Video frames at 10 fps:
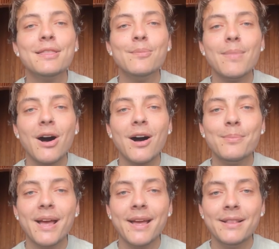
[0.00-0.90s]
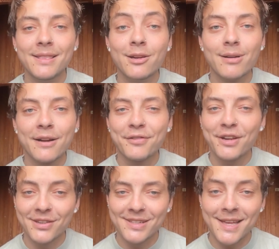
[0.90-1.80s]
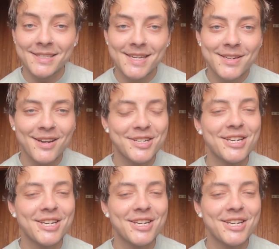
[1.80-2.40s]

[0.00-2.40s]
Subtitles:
The mom and the grandfather that did not